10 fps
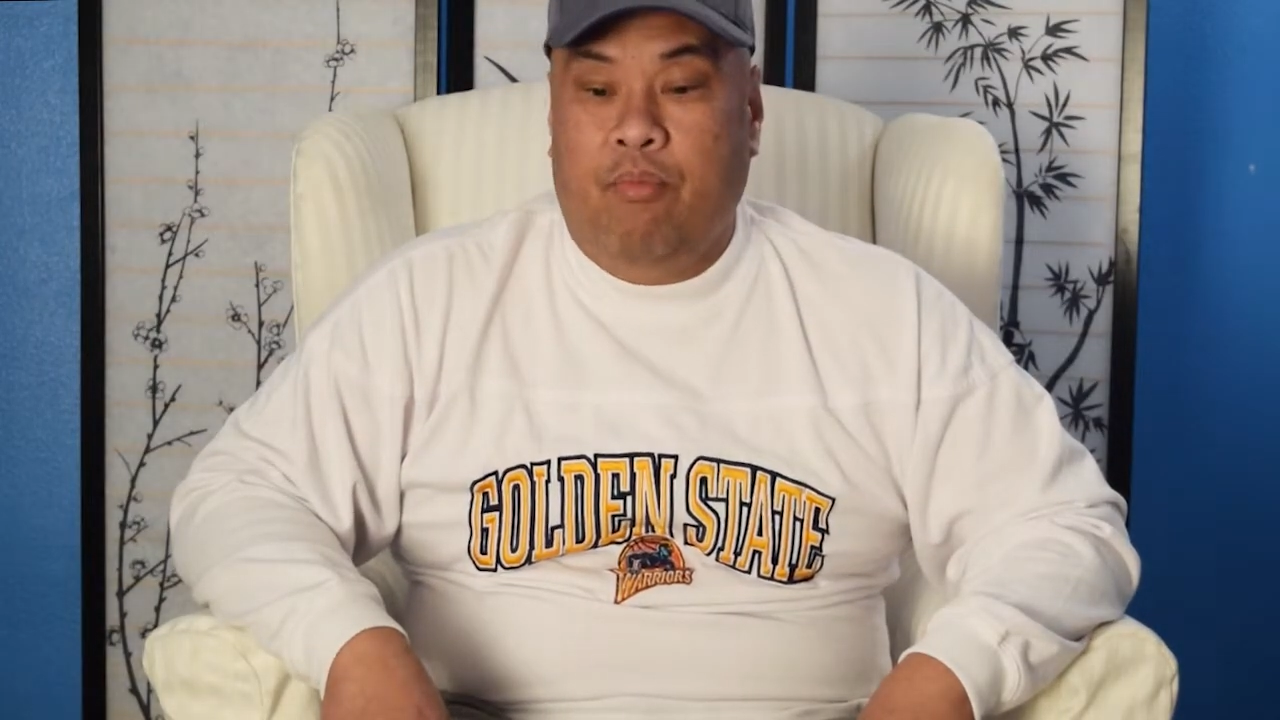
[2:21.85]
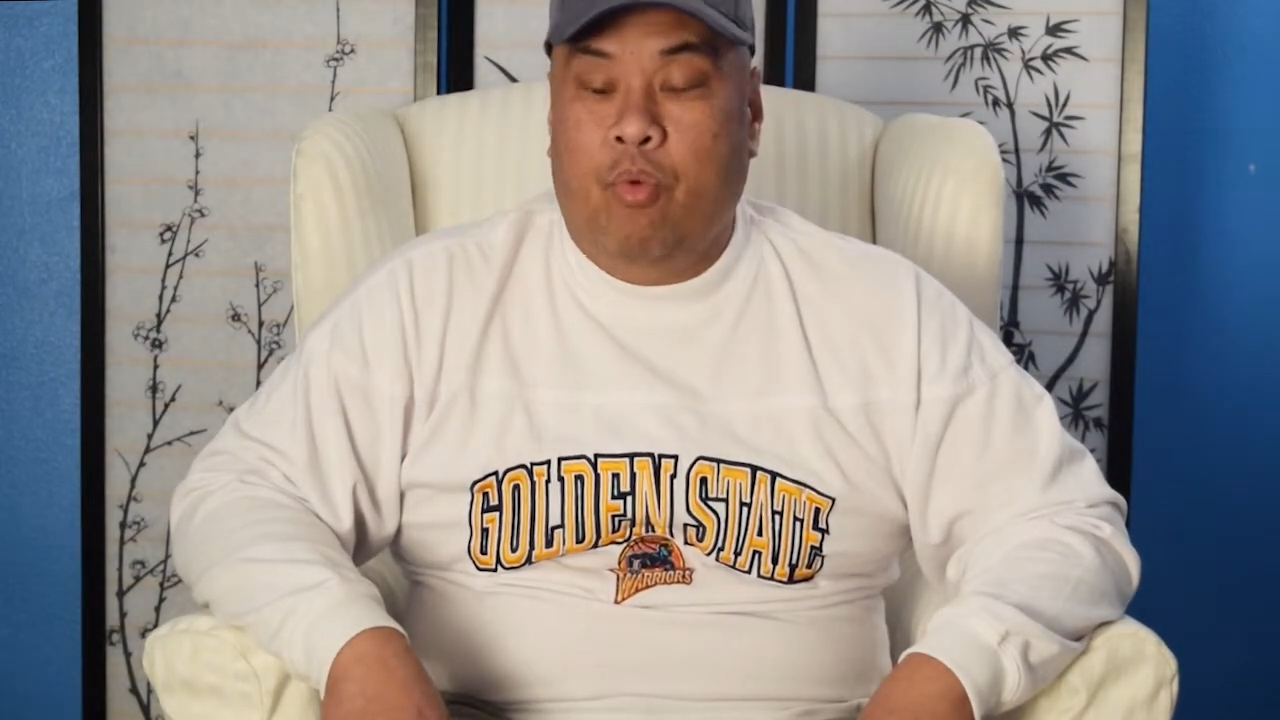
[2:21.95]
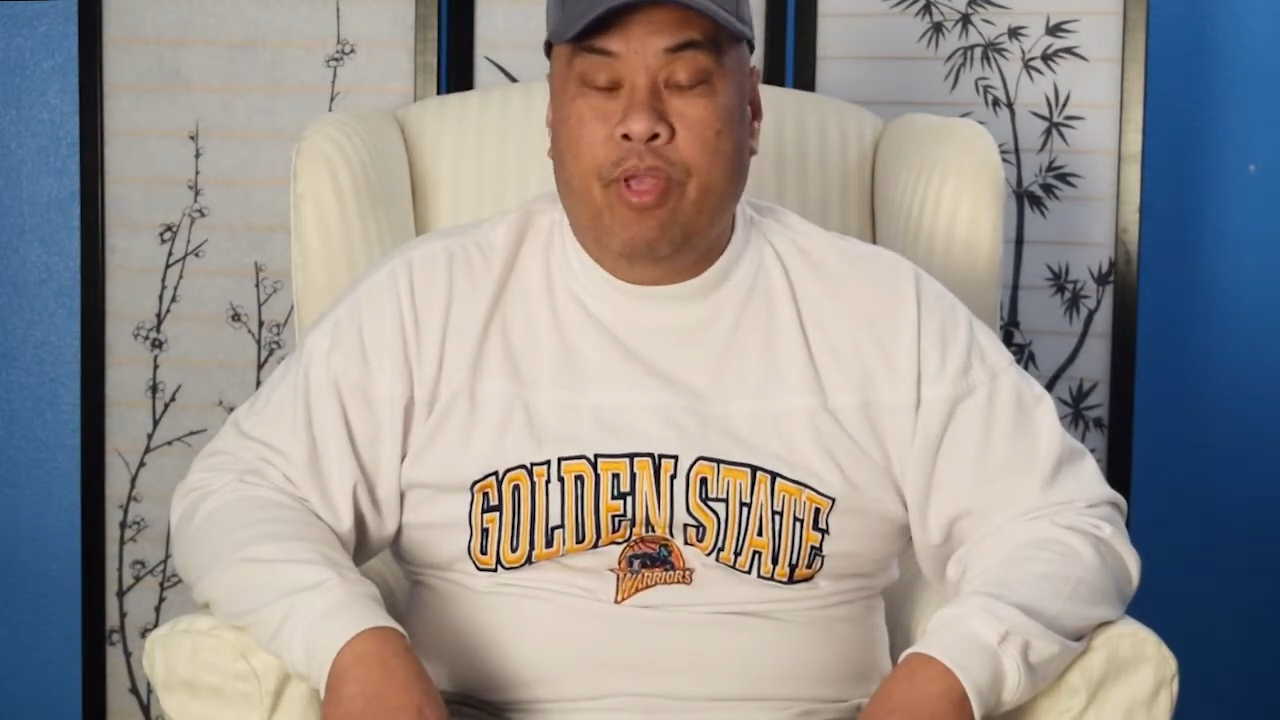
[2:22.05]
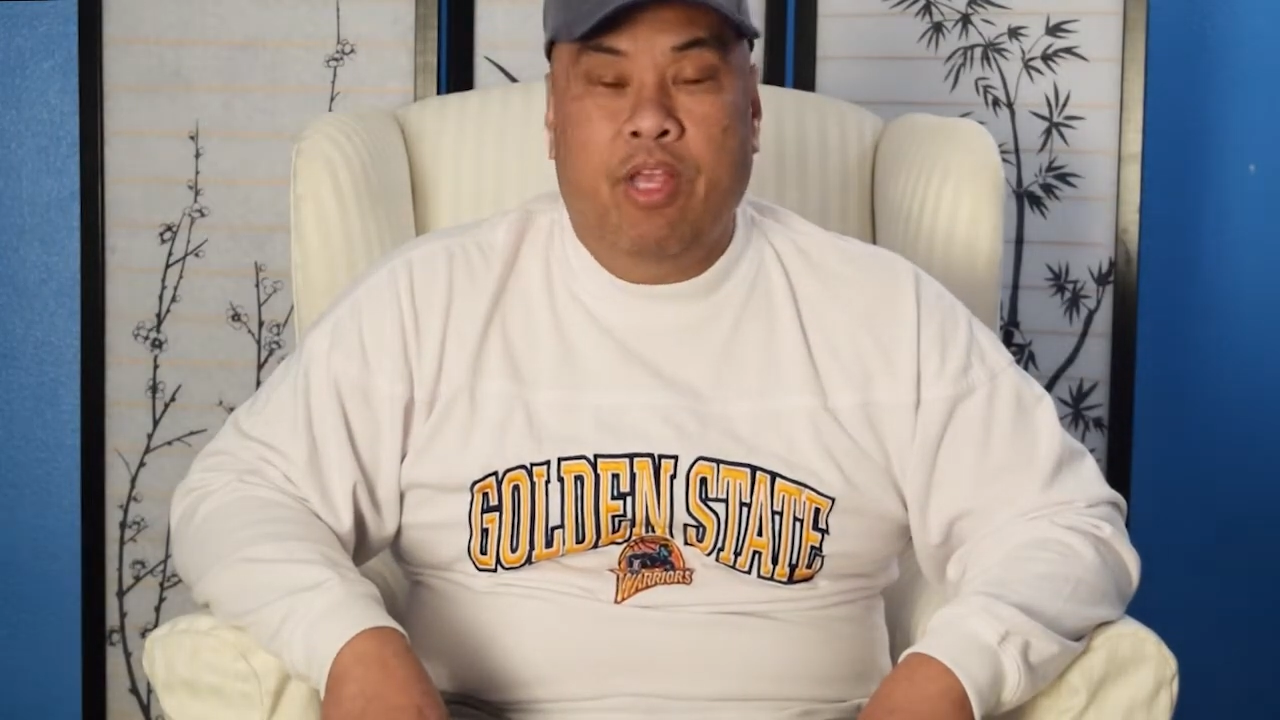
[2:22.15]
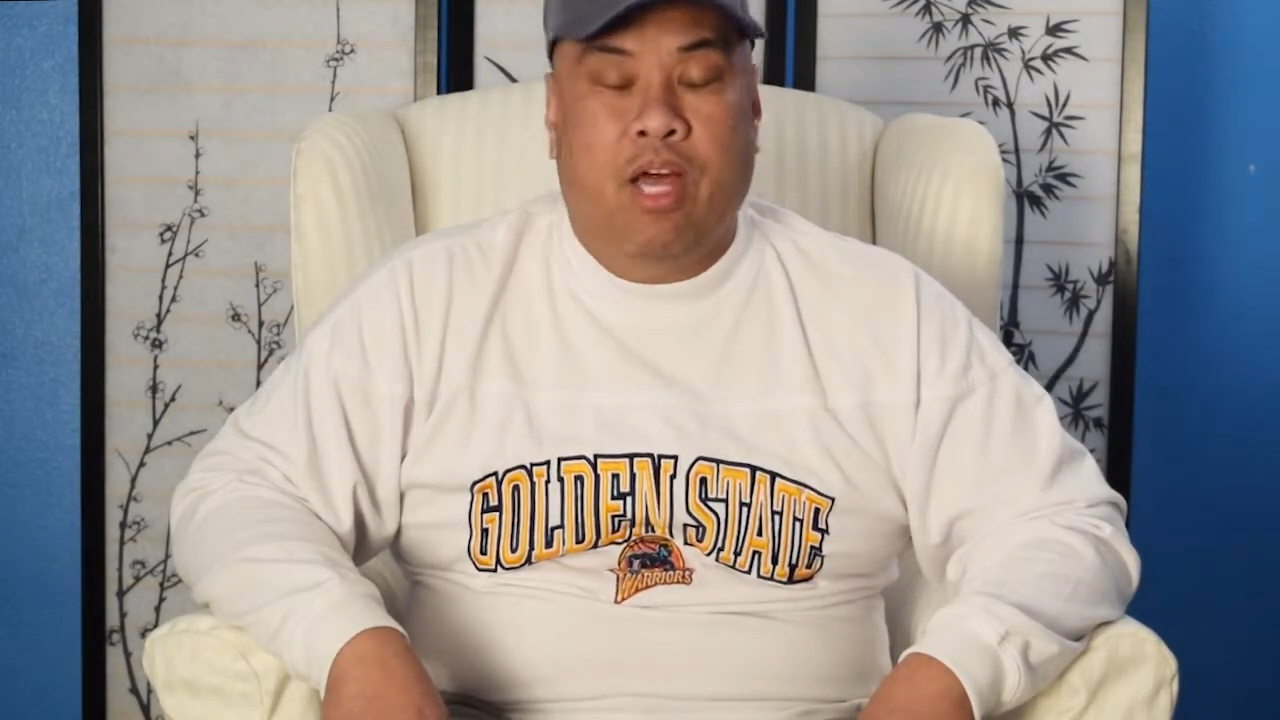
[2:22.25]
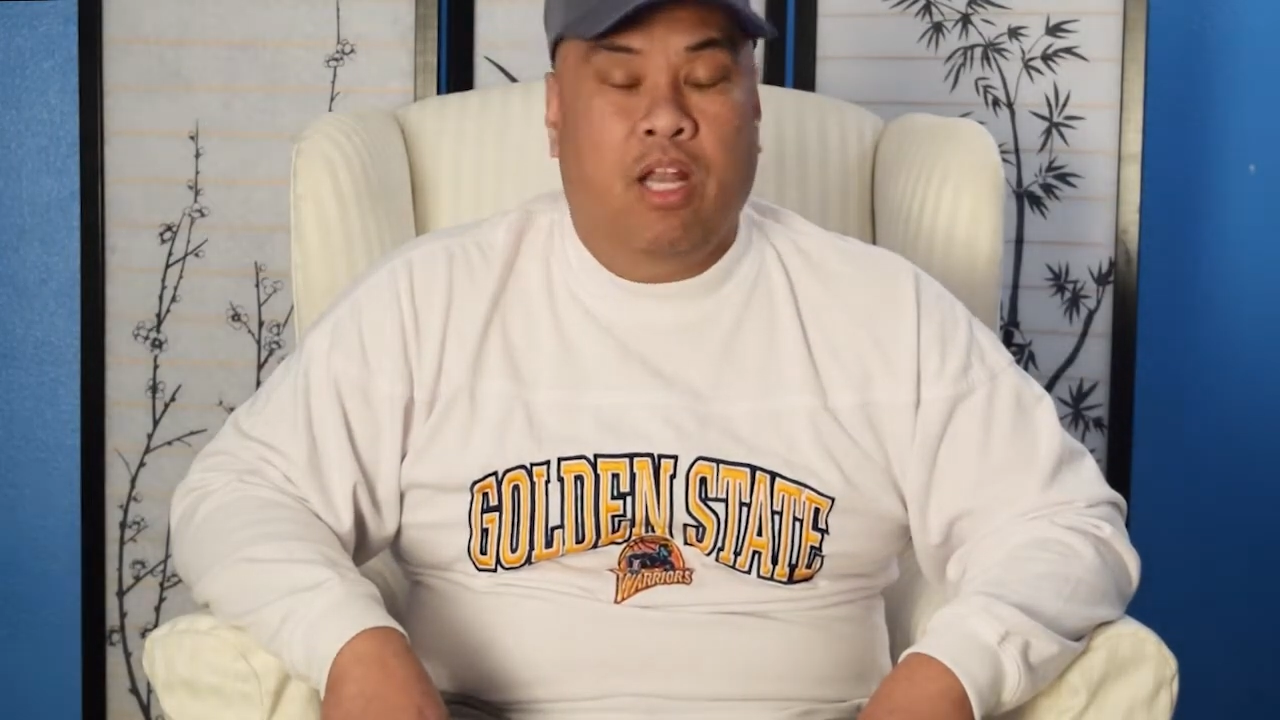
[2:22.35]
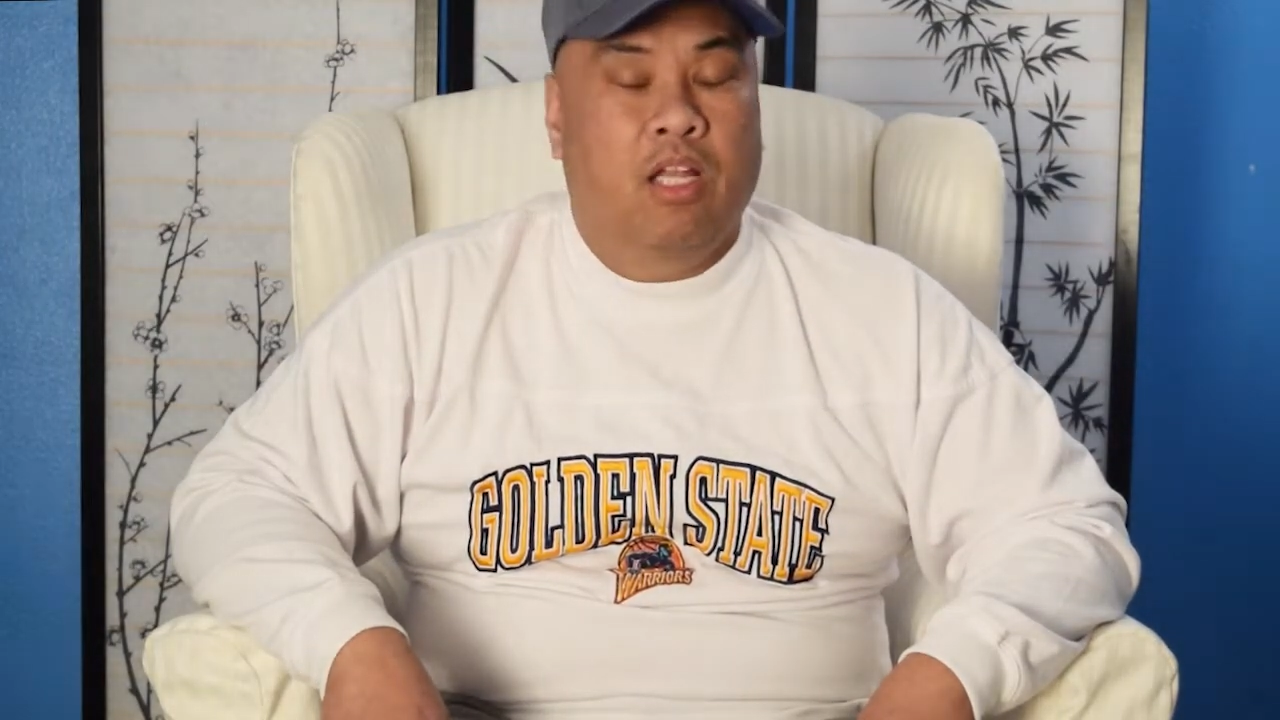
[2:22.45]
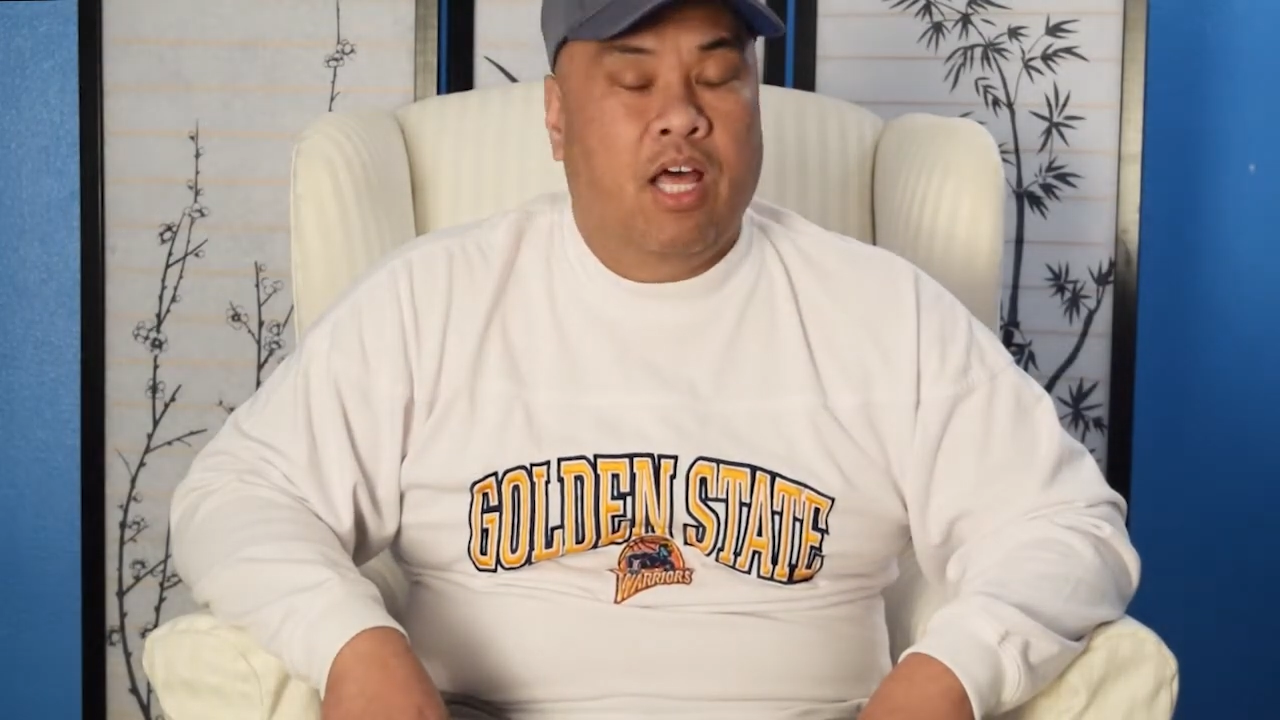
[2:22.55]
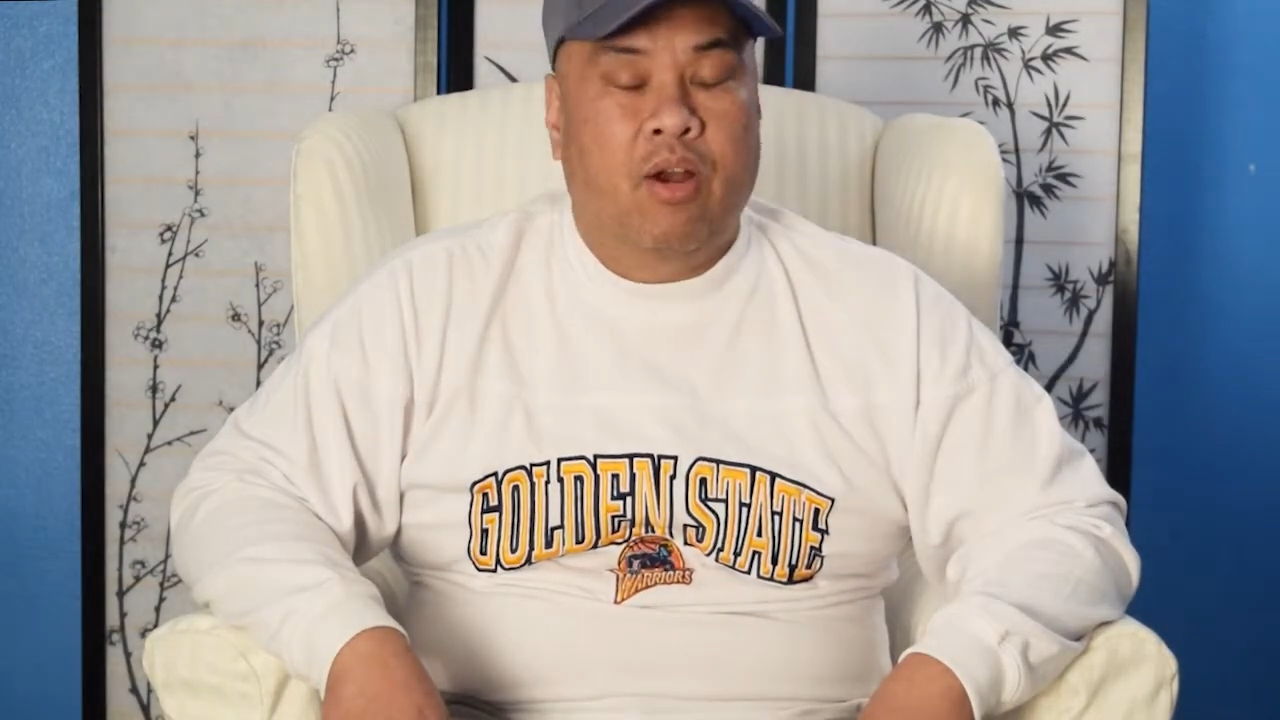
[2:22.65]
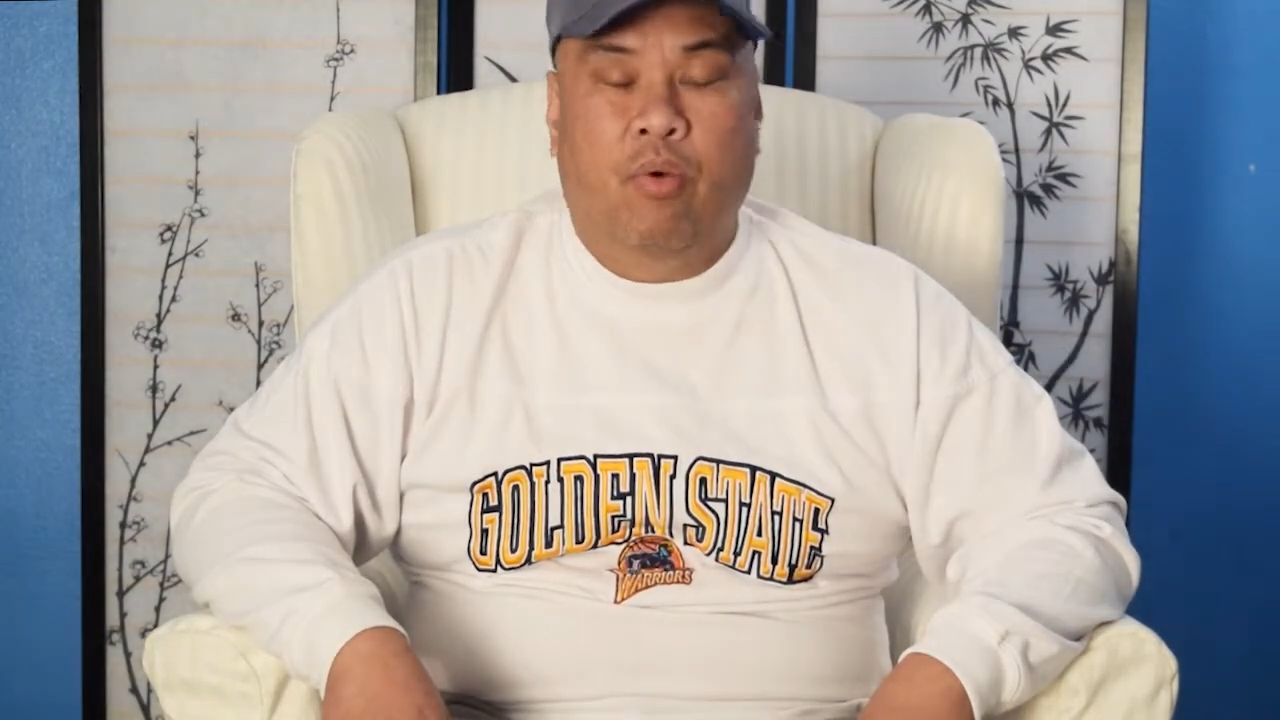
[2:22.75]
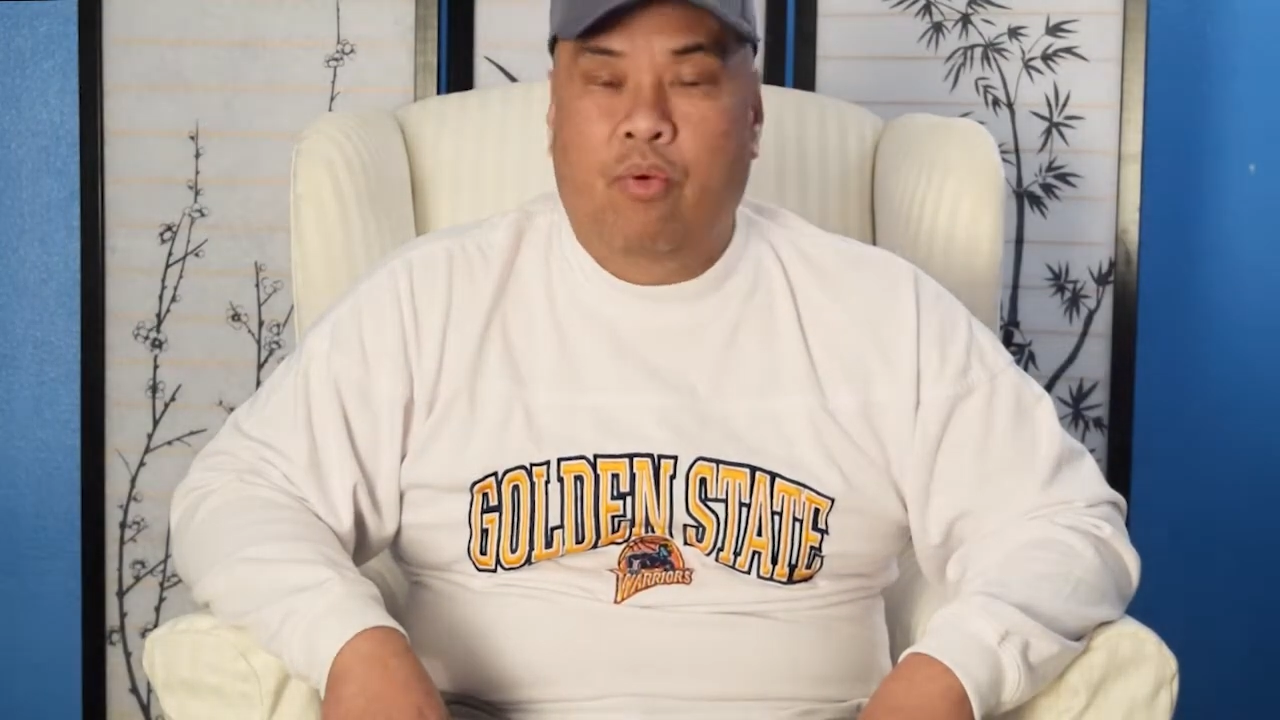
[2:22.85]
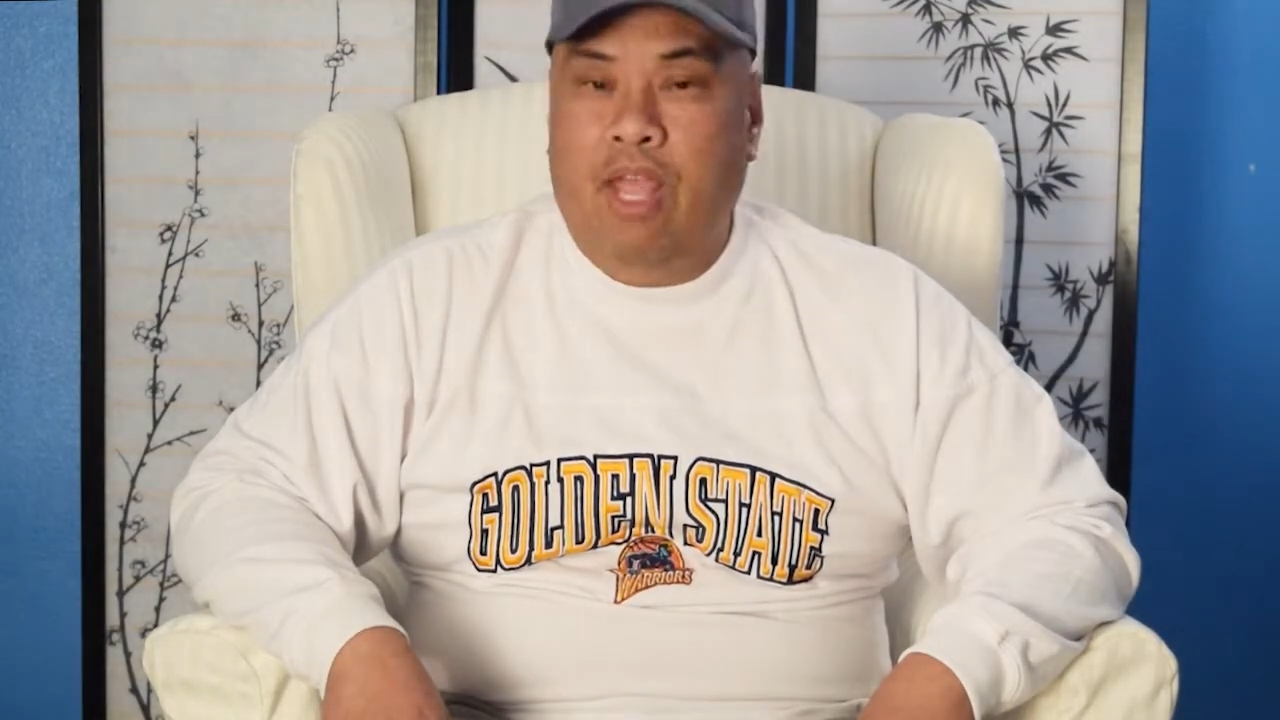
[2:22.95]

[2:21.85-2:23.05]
We got a lot of